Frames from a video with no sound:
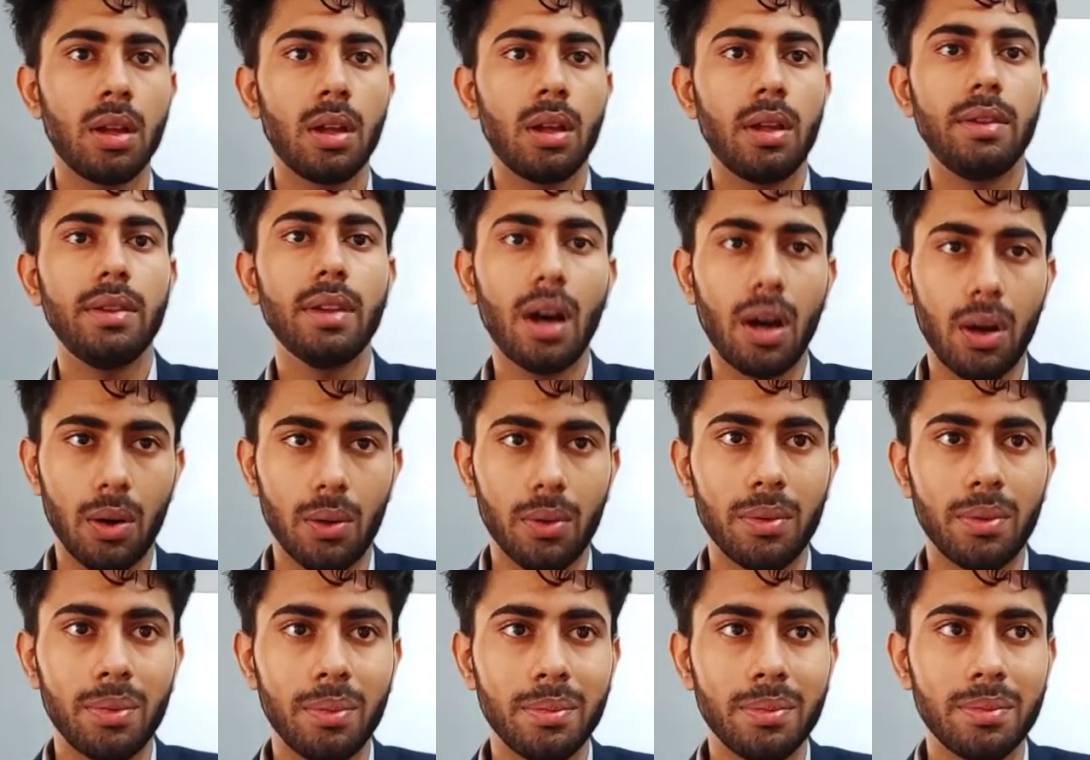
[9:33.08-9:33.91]

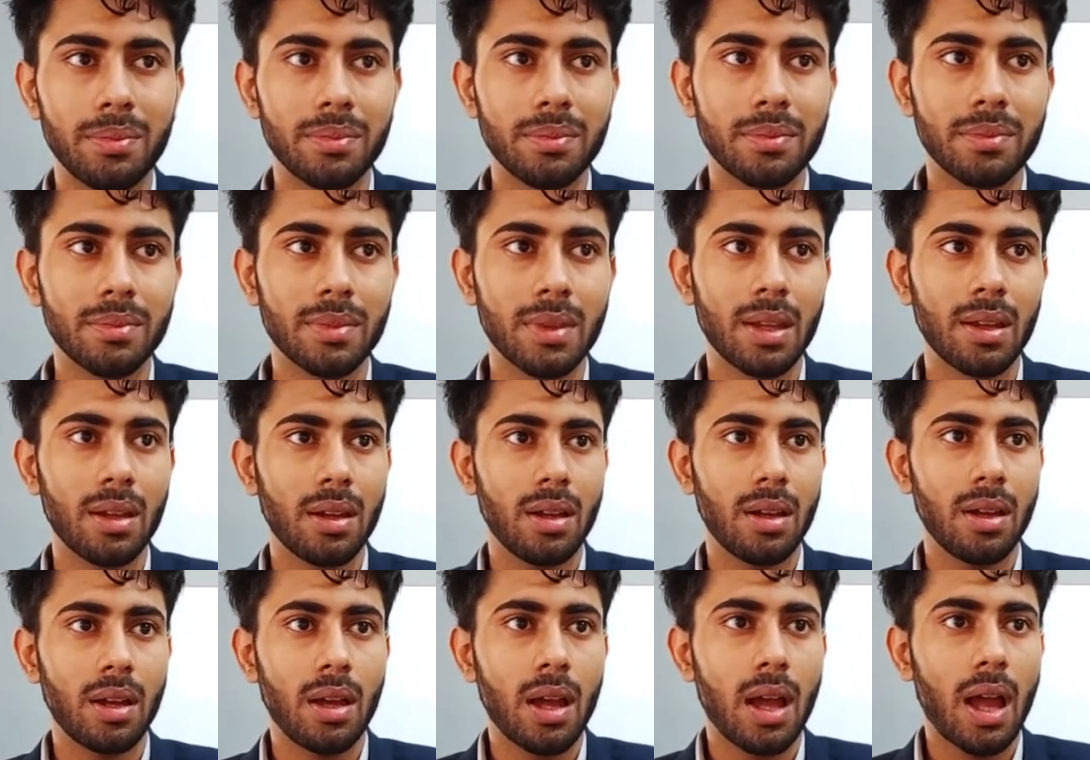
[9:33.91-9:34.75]
Now,
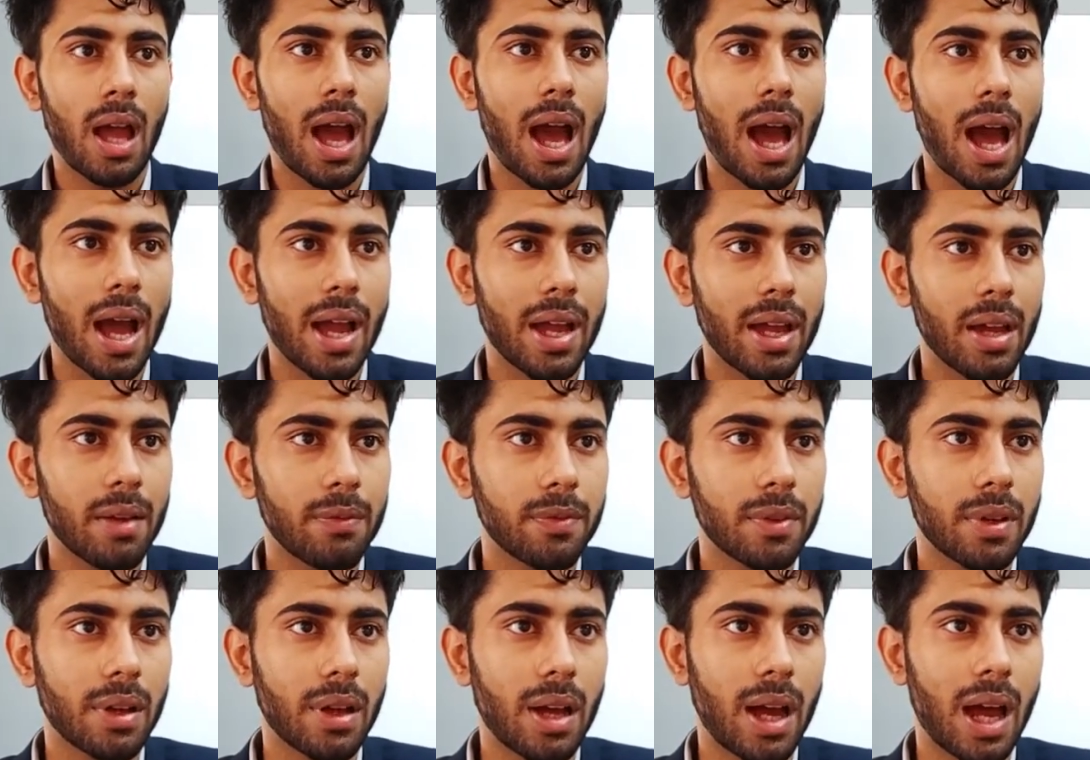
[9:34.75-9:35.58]
I
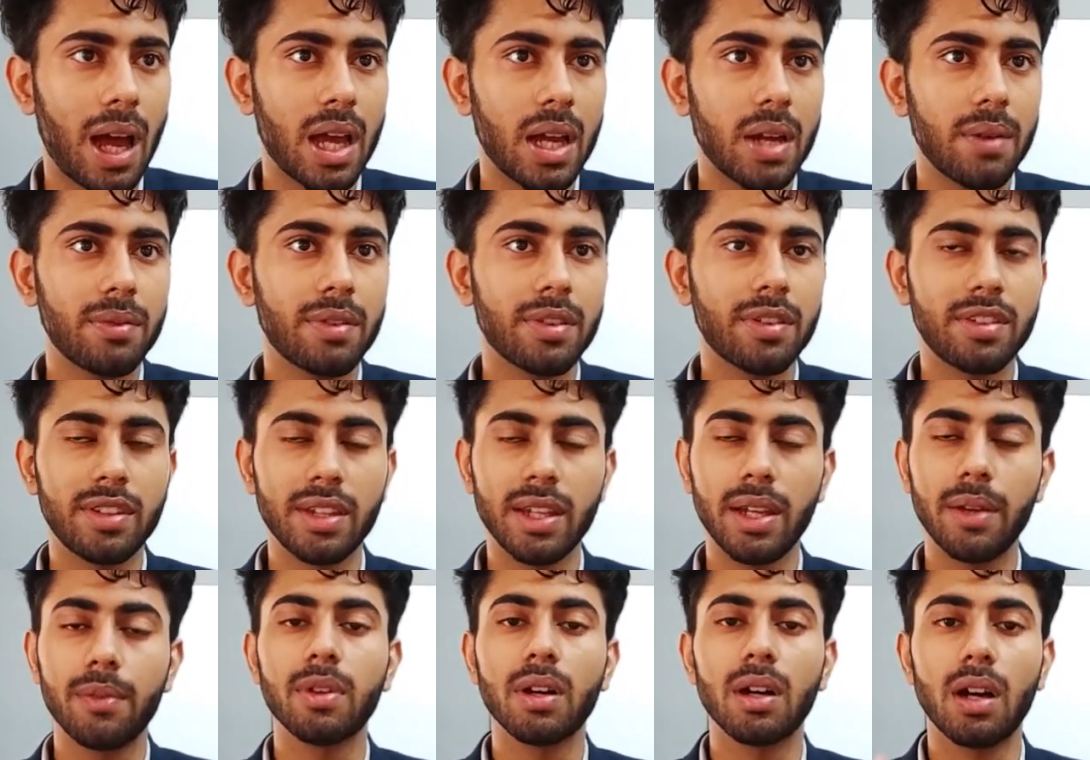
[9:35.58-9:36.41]
have
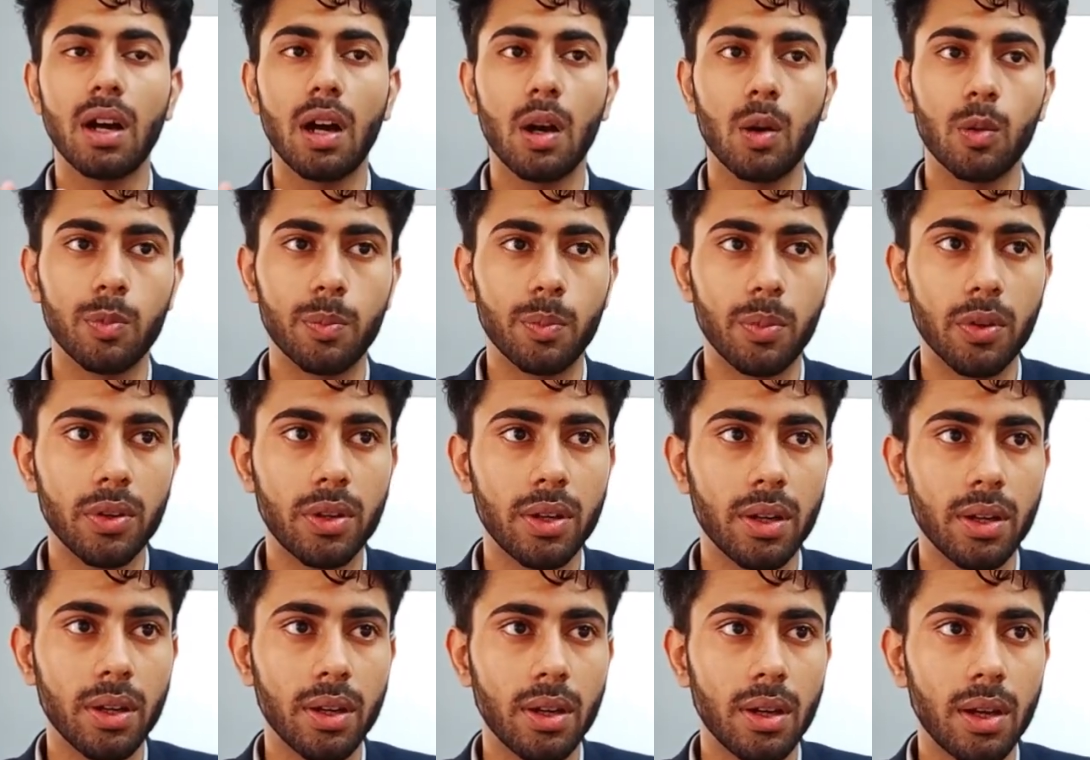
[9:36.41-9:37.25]
received the output
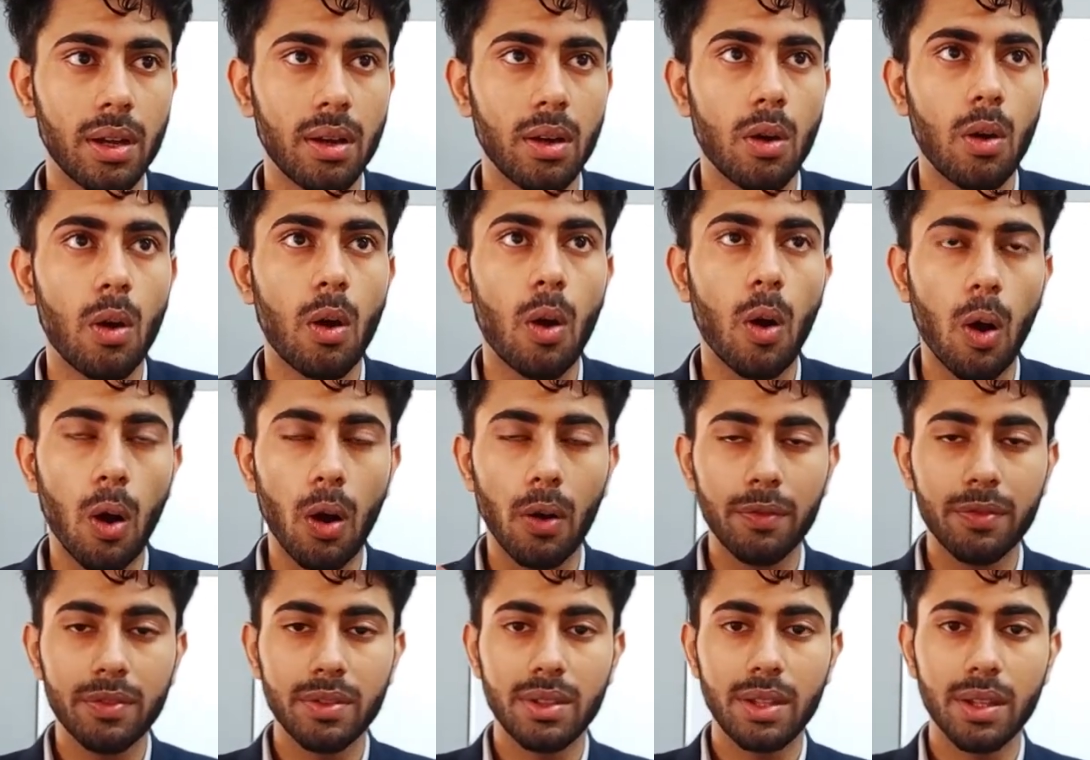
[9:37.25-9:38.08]

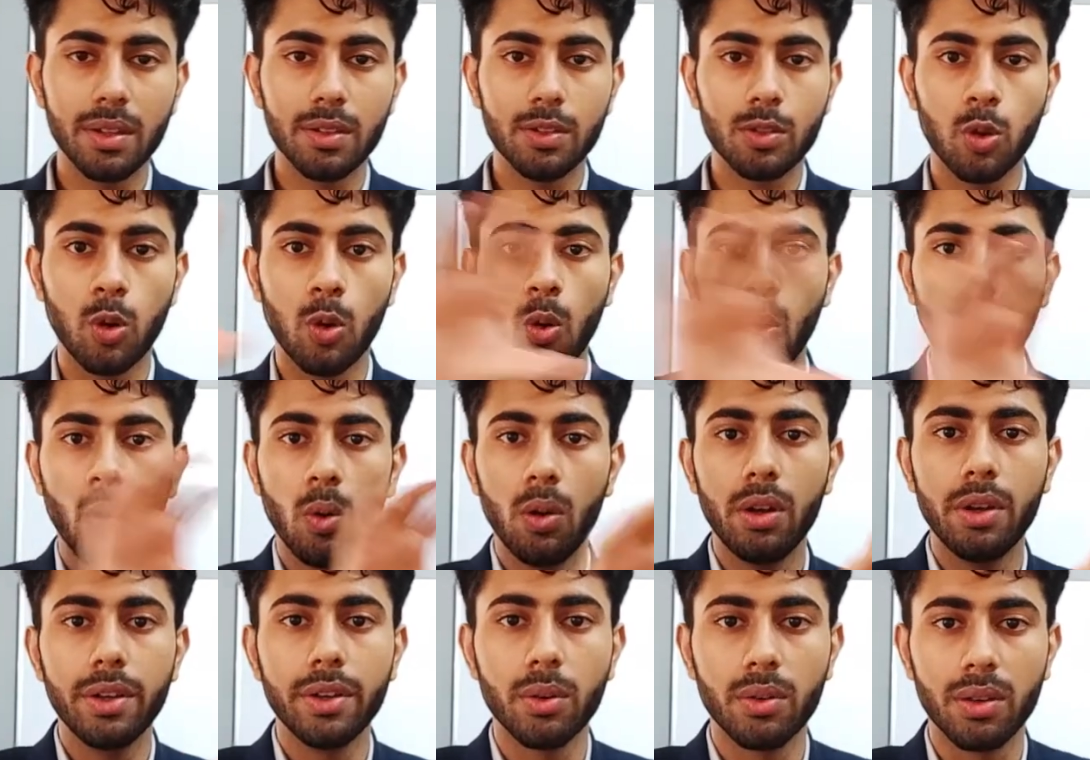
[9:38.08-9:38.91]
of this whole
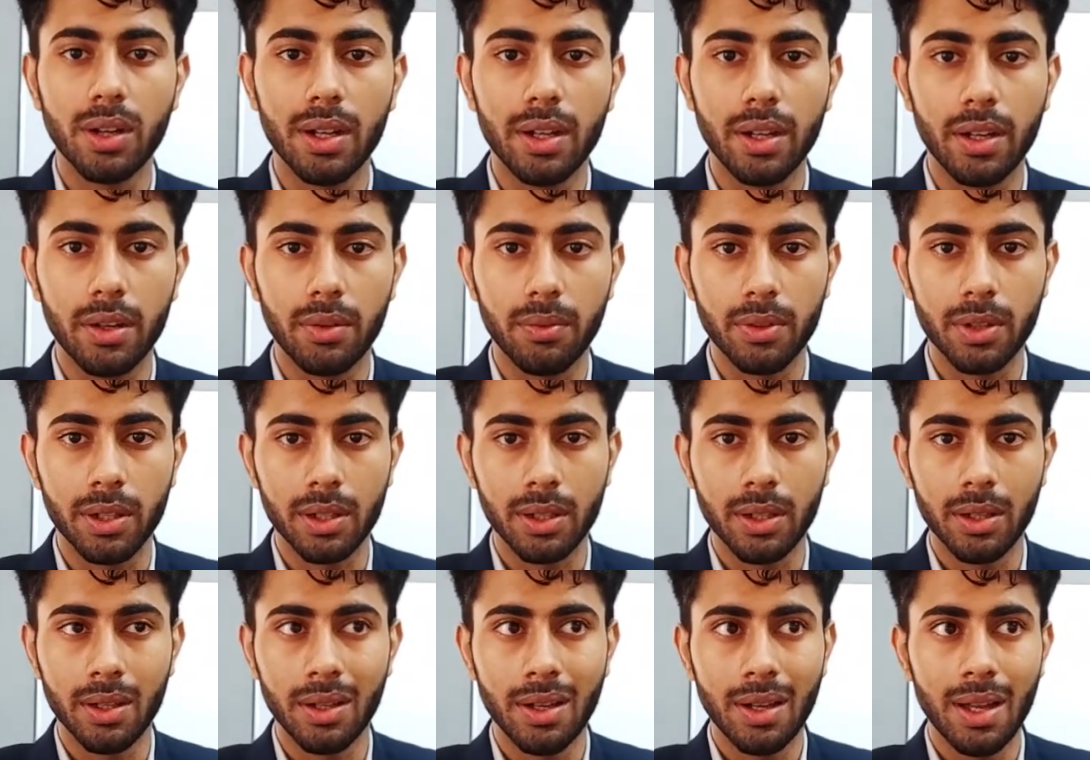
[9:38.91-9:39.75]
neural
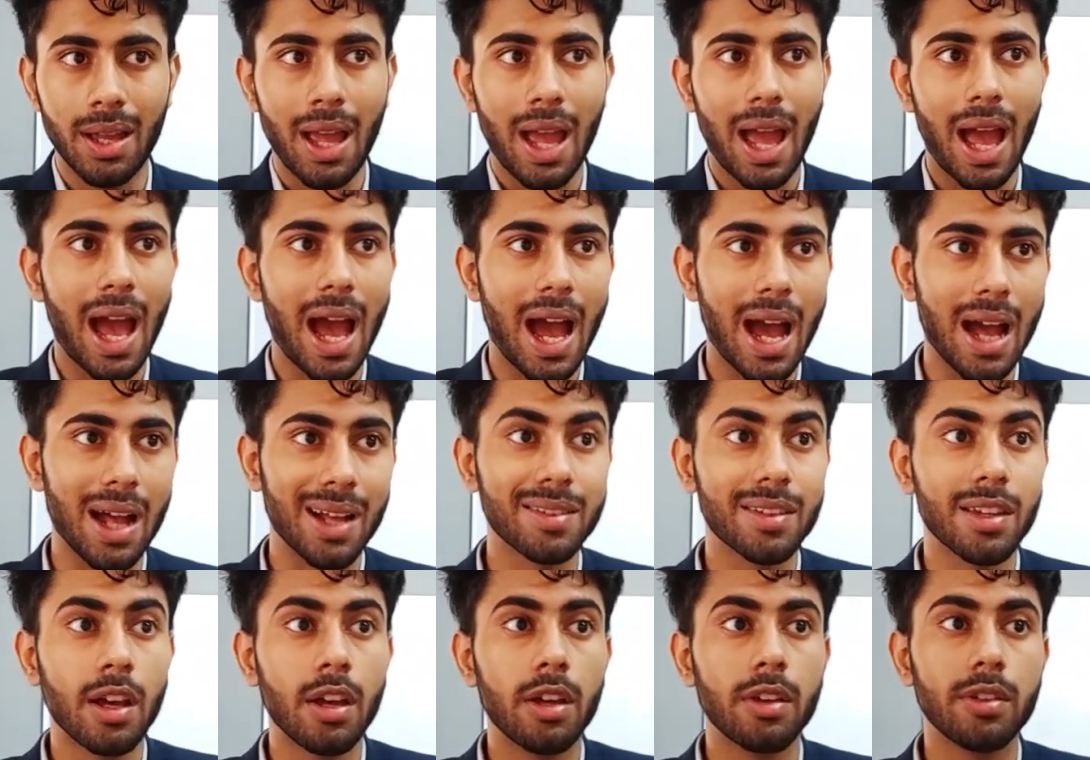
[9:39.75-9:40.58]
network
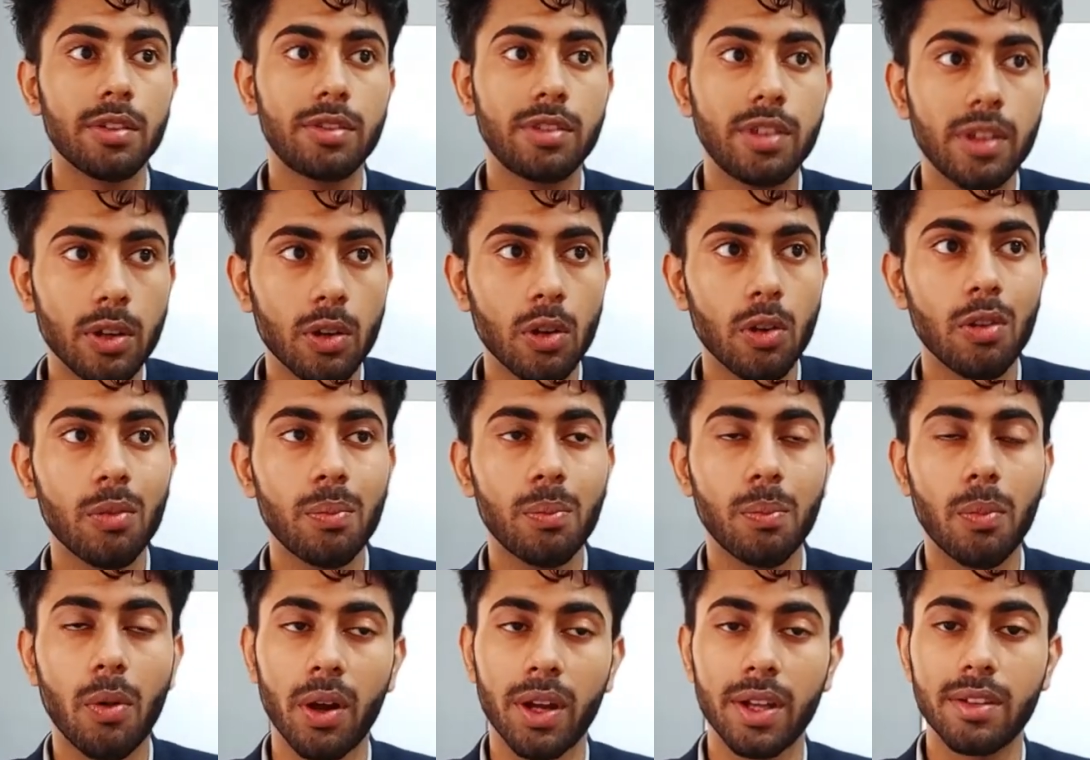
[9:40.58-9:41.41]
as
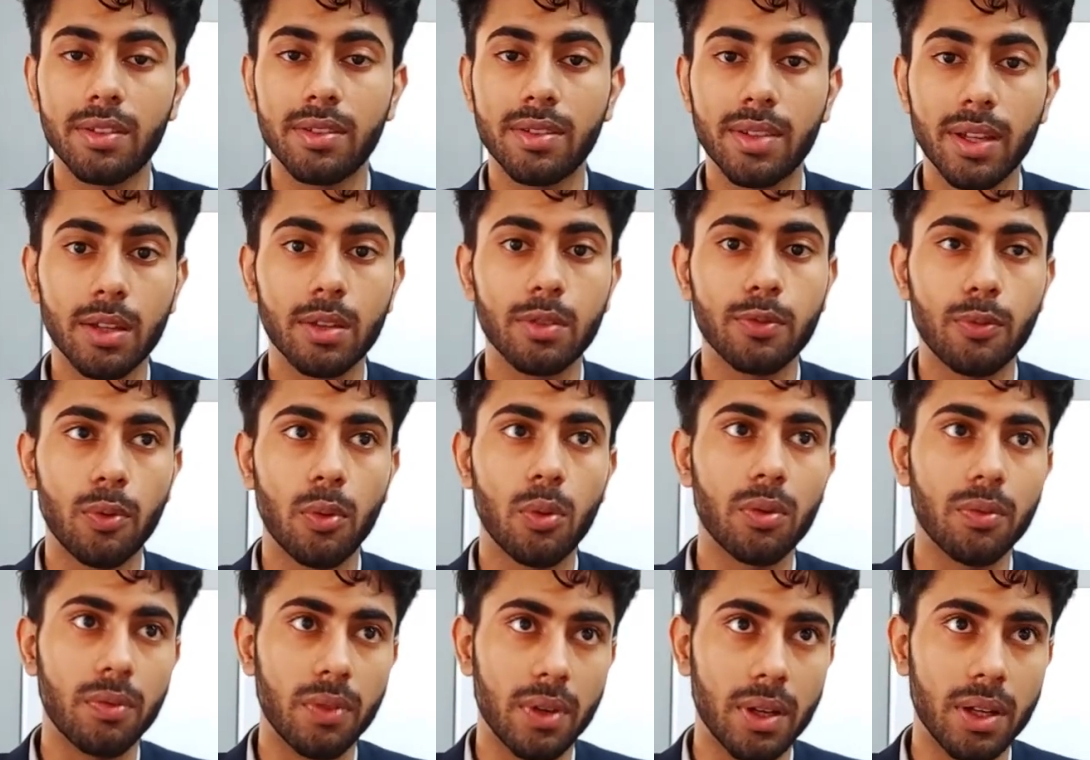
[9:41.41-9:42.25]

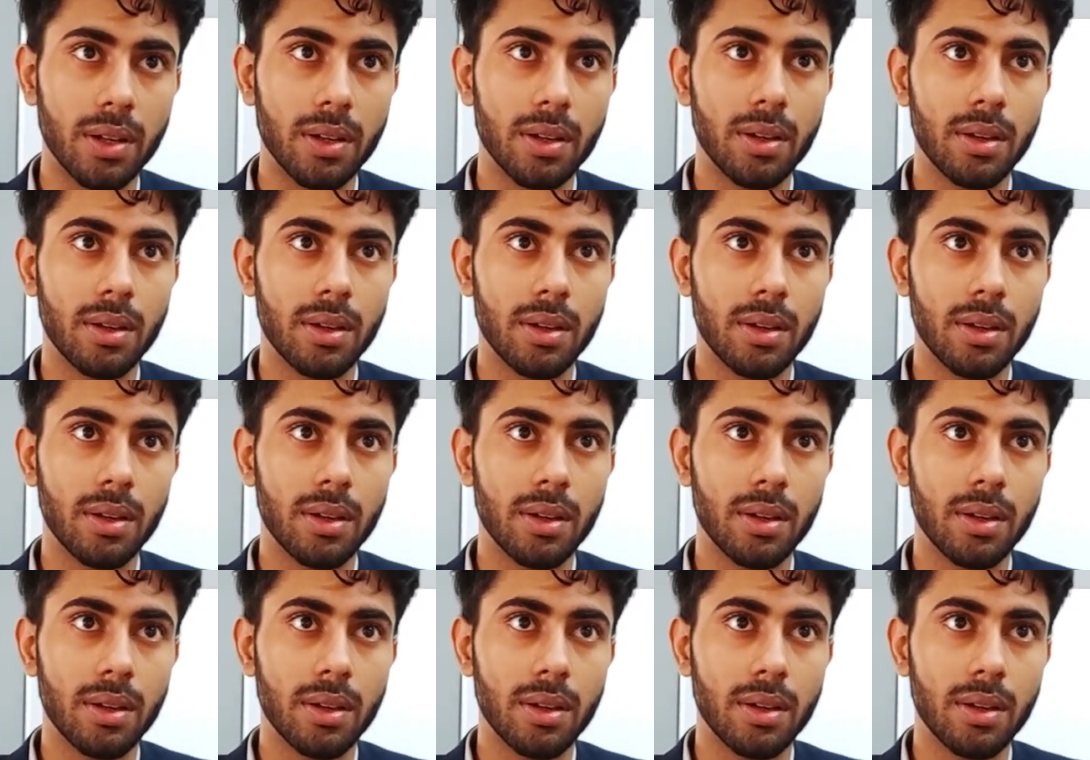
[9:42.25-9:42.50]
0.641.